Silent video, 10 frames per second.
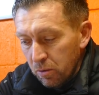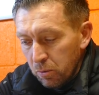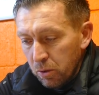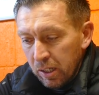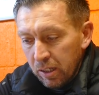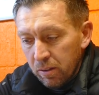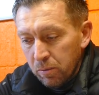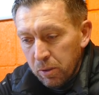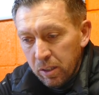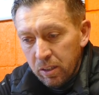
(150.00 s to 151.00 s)
what it
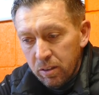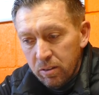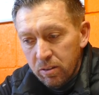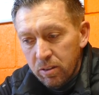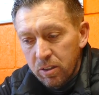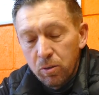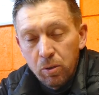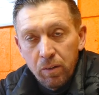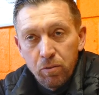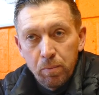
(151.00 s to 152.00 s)
what it still
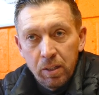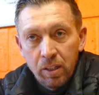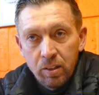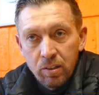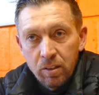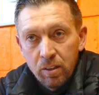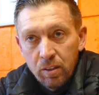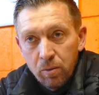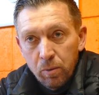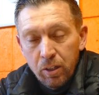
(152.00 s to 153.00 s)
gives me is
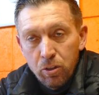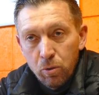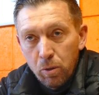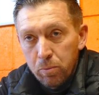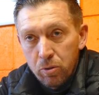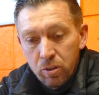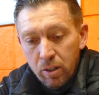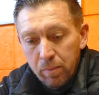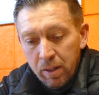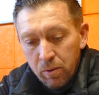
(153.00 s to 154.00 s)
one or two options
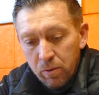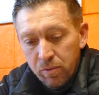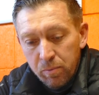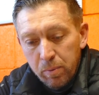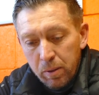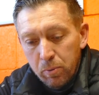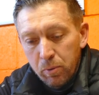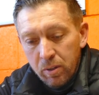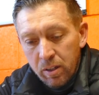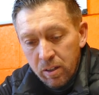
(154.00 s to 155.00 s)
up there of
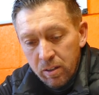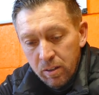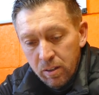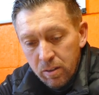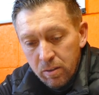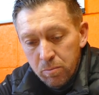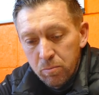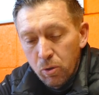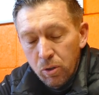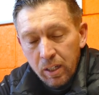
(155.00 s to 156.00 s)
people that are
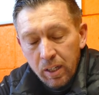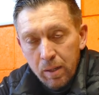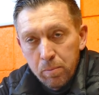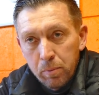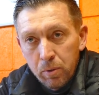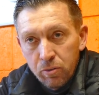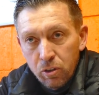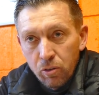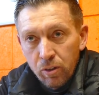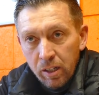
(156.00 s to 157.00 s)
more than capable of
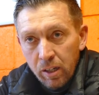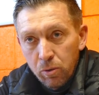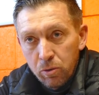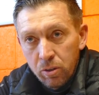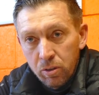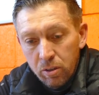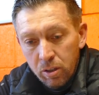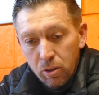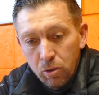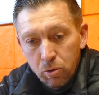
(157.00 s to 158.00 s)
scoring goals and,
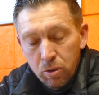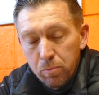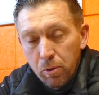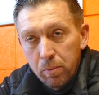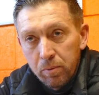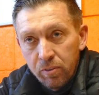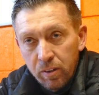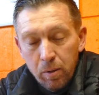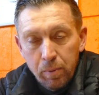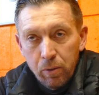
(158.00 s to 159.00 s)
and causing problems for
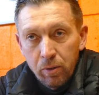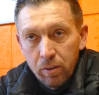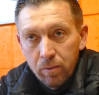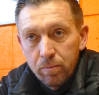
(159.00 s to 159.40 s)
the opponent